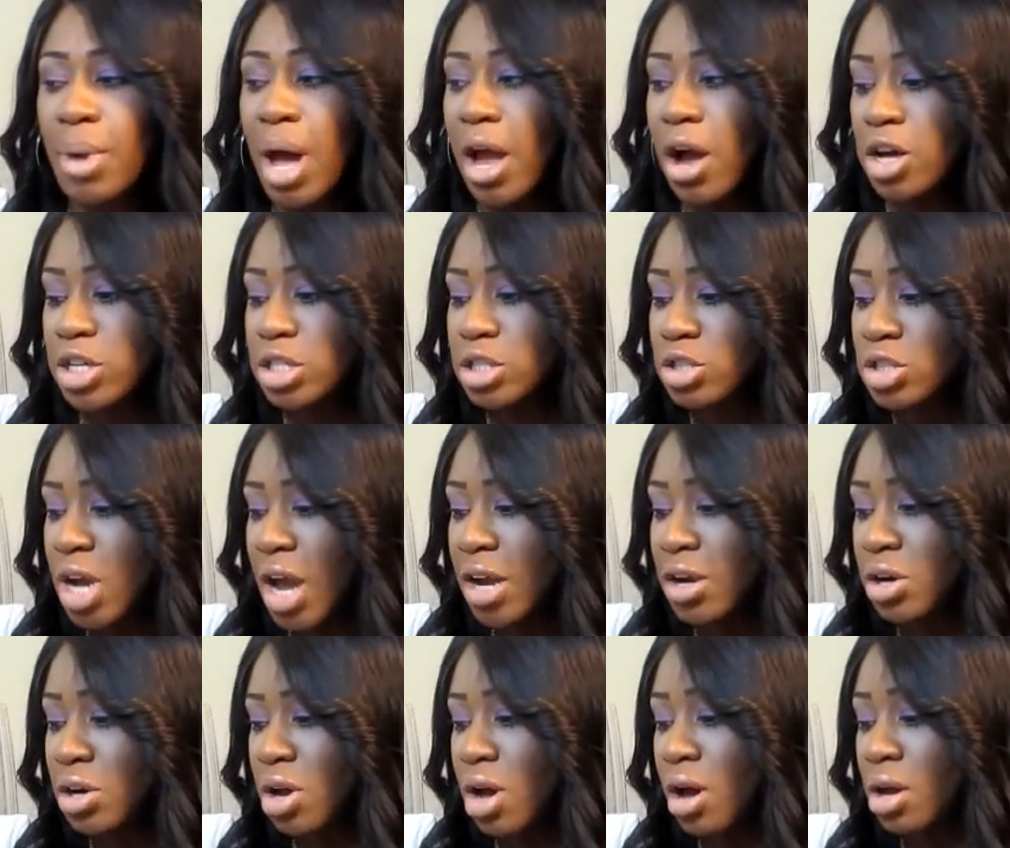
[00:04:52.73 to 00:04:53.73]
I also
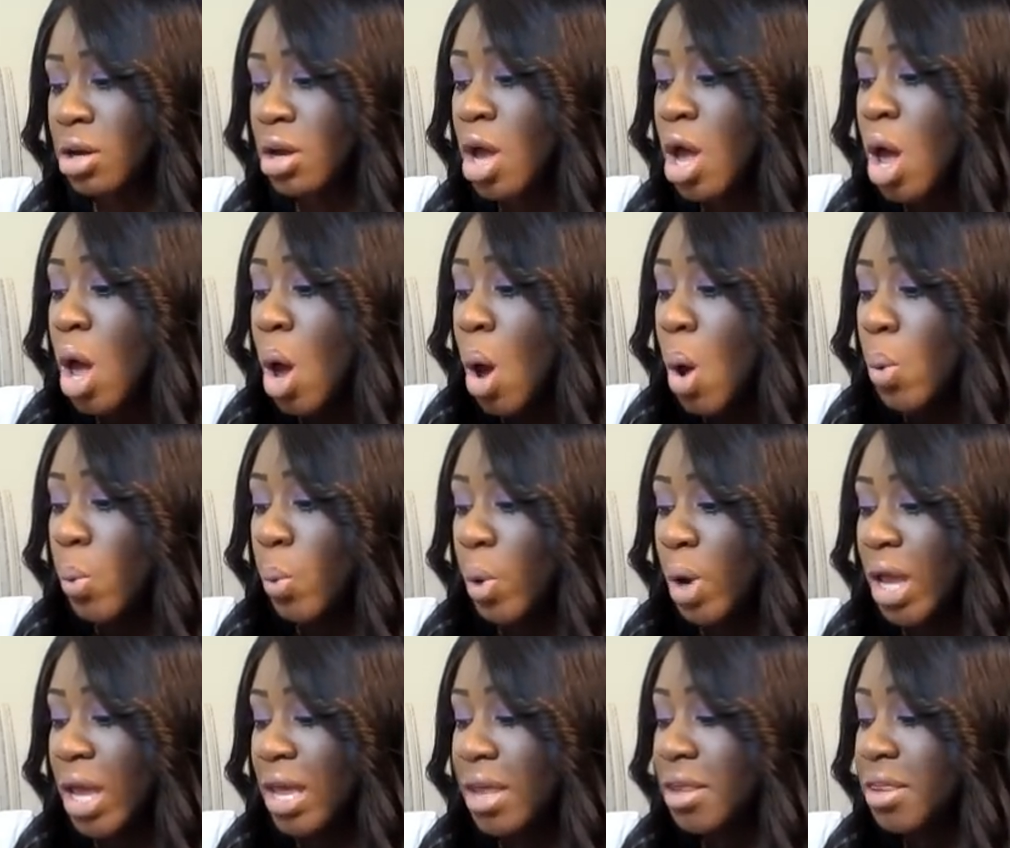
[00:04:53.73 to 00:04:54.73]
tried it on
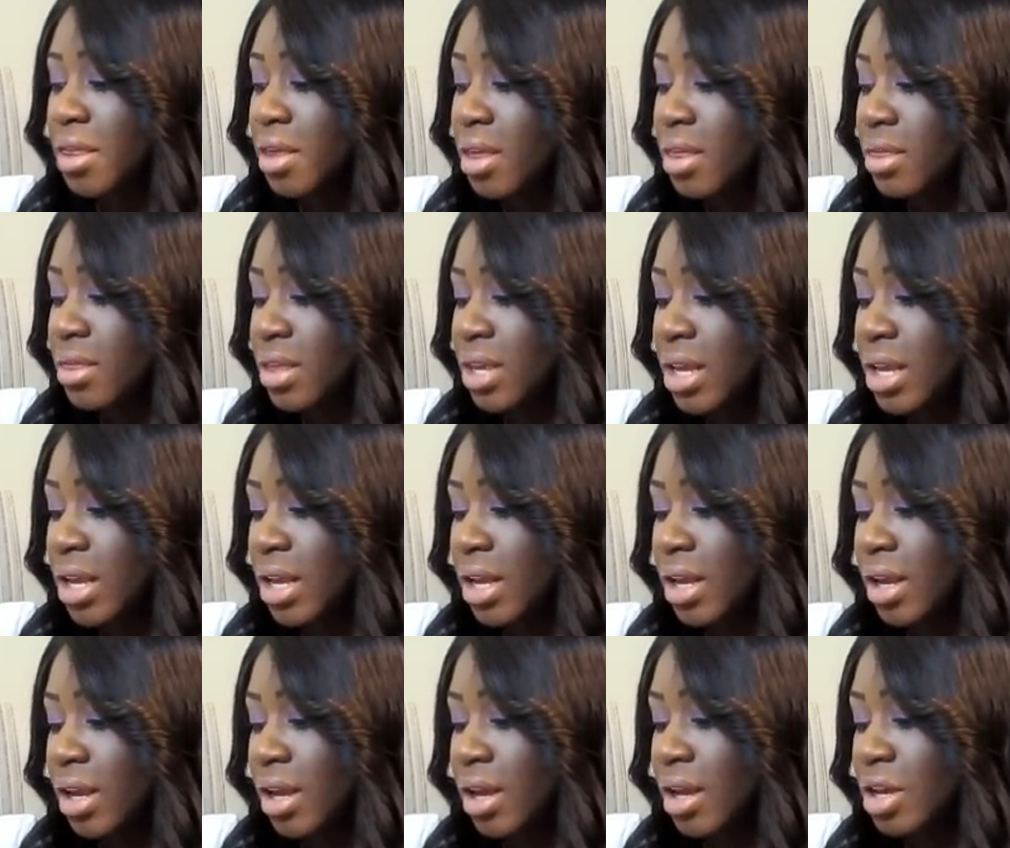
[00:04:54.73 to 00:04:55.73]
with
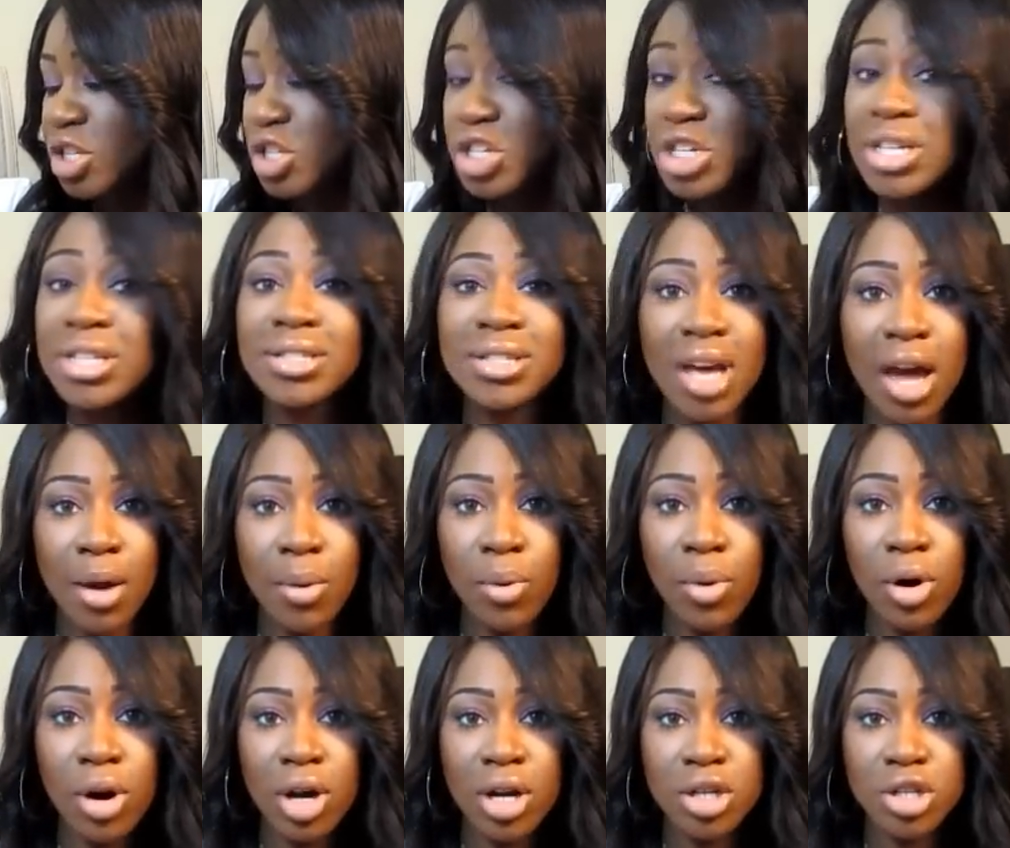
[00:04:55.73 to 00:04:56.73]
the jeans I
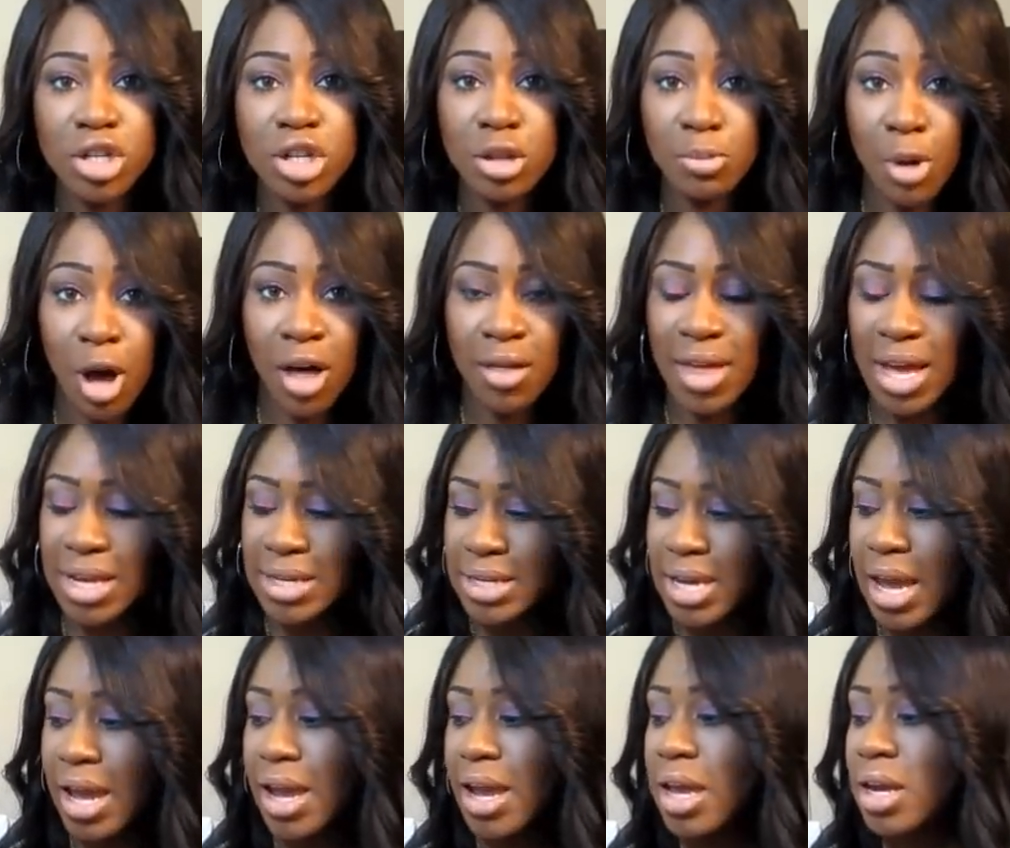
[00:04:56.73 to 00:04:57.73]
wore to the mall that
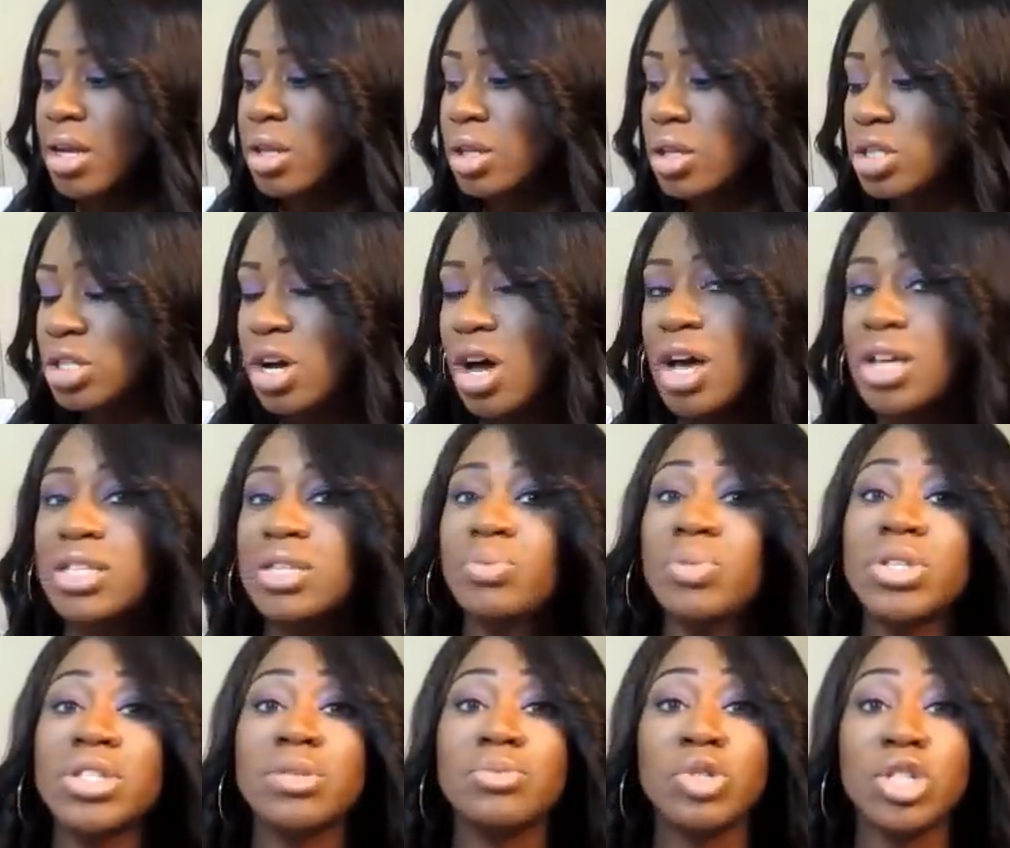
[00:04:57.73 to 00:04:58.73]
day, and it looked awesome
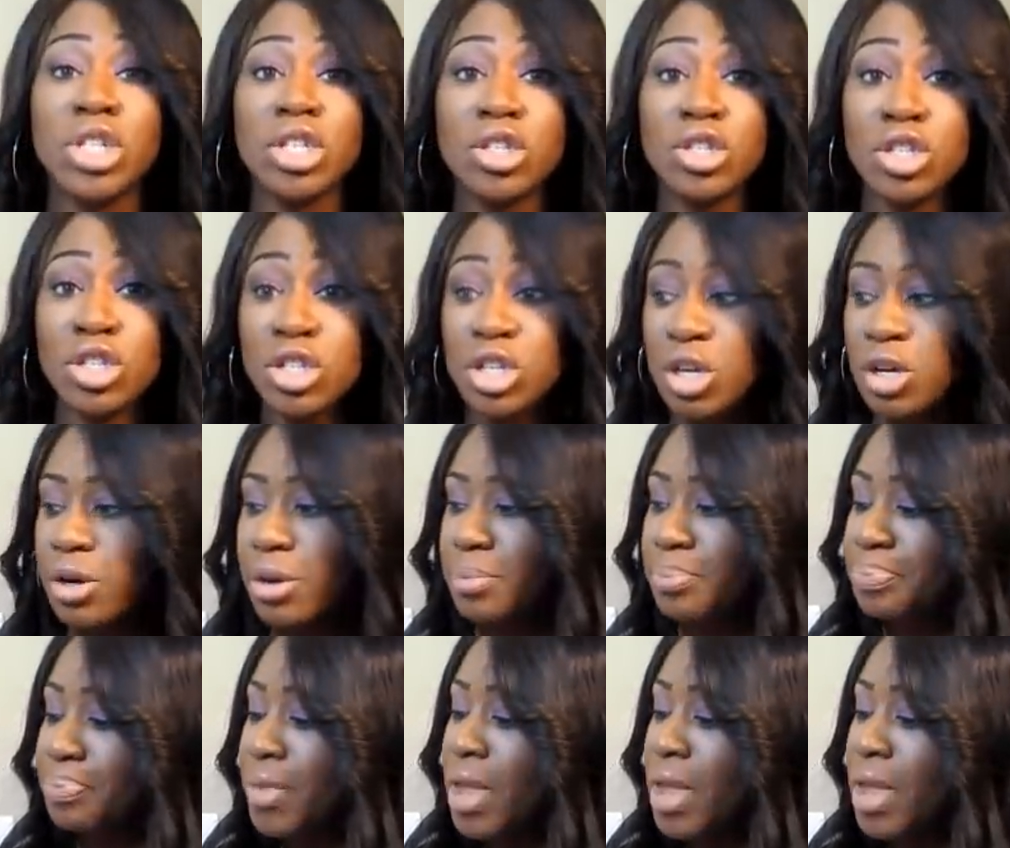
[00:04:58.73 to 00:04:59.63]
with some jeans too.